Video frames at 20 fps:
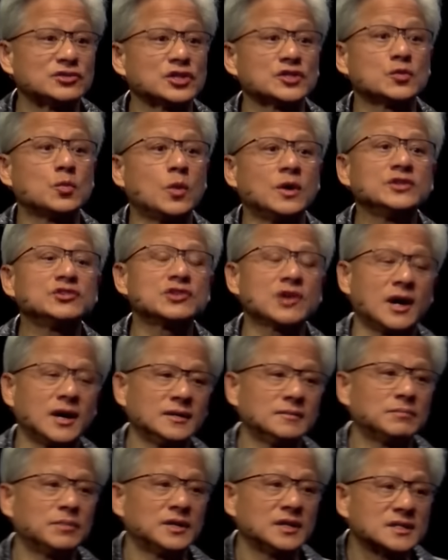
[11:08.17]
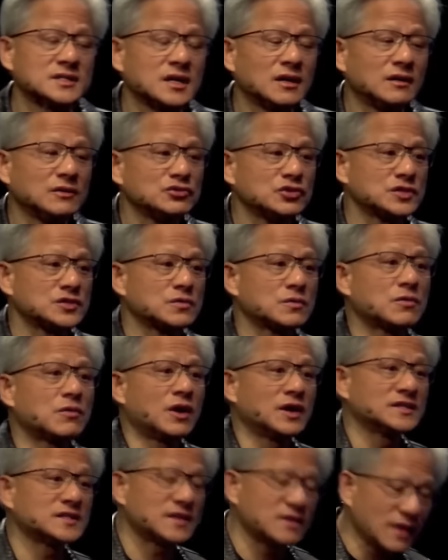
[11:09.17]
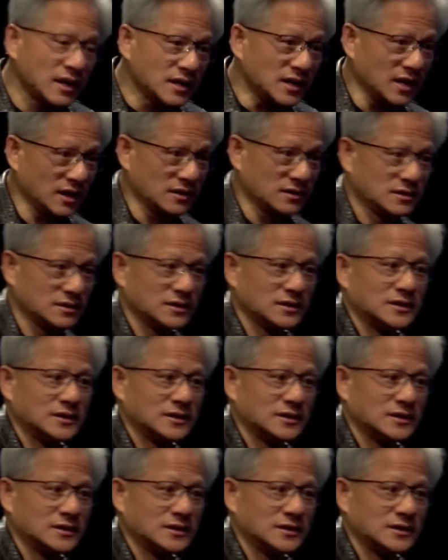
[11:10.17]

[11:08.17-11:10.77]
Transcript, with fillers: just one shot, but intelligence requires thinking.